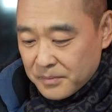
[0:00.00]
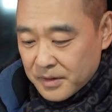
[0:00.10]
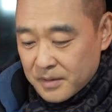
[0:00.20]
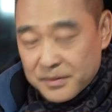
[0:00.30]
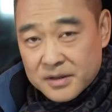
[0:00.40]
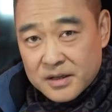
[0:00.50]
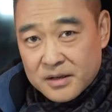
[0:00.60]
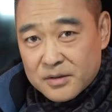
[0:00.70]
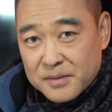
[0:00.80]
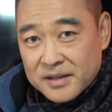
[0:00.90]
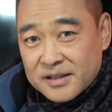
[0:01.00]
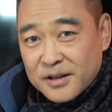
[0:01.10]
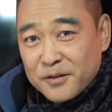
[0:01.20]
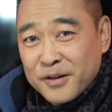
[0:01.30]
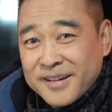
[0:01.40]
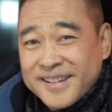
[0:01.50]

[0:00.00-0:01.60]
bon appetit to myself.